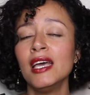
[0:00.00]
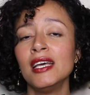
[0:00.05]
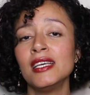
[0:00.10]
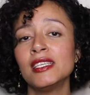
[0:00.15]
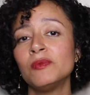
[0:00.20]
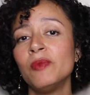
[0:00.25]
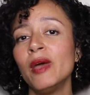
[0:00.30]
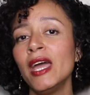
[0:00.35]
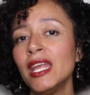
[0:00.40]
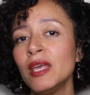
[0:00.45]

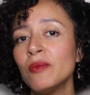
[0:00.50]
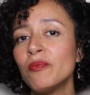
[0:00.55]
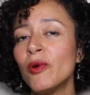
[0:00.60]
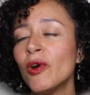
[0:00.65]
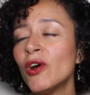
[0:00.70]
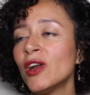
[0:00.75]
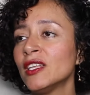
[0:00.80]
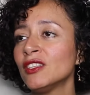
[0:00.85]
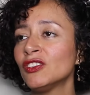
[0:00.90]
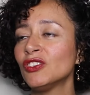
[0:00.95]
It's very
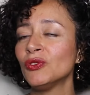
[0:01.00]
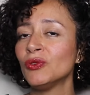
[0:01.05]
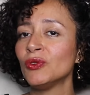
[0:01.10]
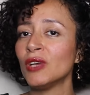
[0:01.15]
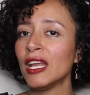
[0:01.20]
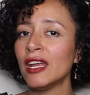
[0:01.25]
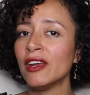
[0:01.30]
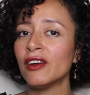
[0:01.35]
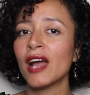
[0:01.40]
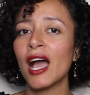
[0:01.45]
important to
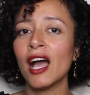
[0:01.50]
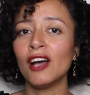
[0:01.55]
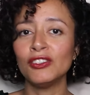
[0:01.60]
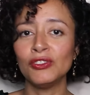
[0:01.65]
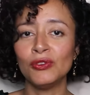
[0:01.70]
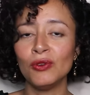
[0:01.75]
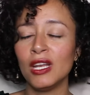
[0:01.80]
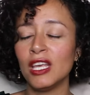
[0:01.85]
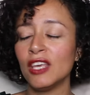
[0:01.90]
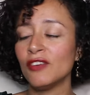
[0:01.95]
learn how
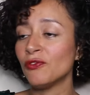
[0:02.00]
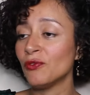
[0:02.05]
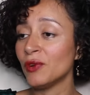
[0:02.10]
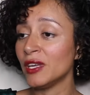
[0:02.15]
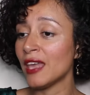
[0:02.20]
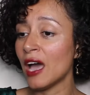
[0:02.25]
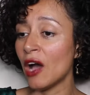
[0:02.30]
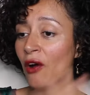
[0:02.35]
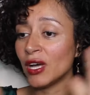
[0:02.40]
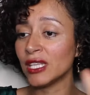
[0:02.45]
to live
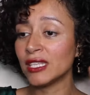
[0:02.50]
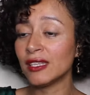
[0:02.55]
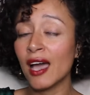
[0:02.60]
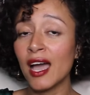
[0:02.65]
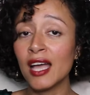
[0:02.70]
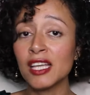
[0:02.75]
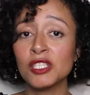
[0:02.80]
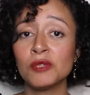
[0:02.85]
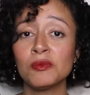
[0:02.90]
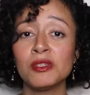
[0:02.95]
without
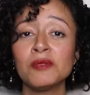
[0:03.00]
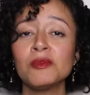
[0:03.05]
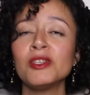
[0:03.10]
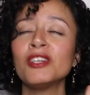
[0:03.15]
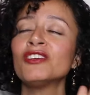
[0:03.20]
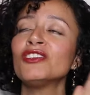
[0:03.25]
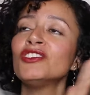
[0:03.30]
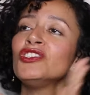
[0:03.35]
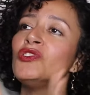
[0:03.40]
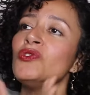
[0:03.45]
attachments
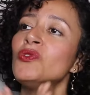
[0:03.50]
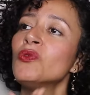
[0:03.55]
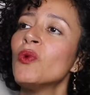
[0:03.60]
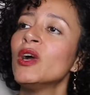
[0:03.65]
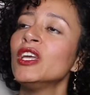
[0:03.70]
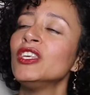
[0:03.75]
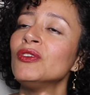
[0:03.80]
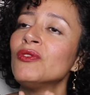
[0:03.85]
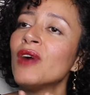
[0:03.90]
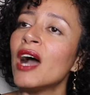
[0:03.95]
because you,
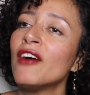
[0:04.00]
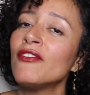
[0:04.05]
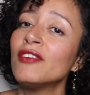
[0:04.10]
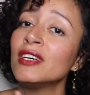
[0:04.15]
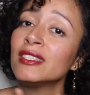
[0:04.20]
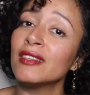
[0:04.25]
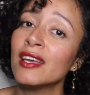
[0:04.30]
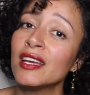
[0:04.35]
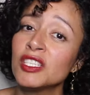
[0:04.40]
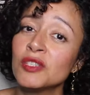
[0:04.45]
when you have
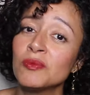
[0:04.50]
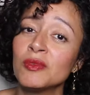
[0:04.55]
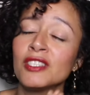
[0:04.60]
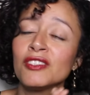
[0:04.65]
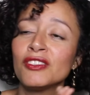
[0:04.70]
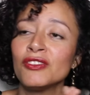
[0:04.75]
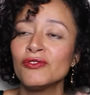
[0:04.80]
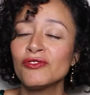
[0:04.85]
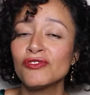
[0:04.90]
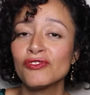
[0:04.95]

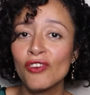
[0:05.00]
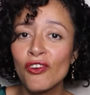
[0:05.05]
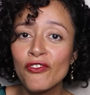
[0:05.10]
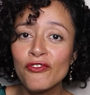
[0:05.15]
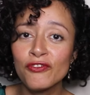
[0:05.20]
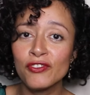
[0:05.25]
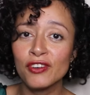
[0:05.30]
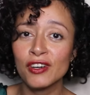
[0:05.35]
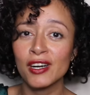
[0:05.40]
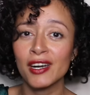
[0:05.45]
attachments, you
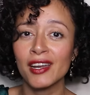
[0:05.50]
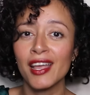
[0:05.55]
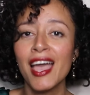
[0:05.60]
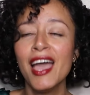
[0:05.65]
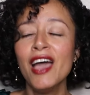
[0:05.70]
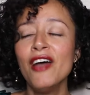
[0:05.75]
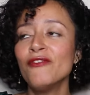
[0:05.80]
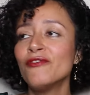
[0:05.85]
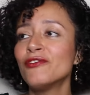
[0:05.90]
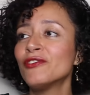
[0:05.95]
suffer
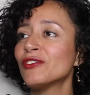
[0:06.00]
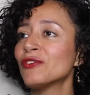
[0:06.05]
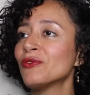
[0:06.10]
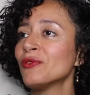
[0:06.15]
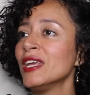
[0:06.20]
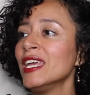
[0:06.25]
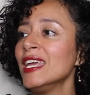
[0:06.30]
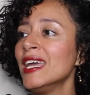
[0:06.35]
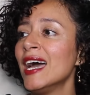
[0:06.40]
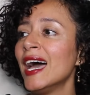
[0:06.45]
for
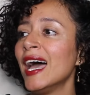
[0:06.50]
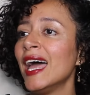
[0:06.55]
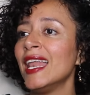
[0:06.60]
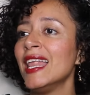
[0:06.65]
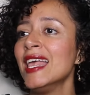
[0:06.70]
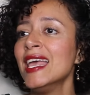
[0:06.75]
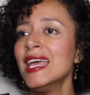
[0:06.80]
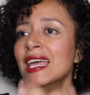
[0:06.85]
real.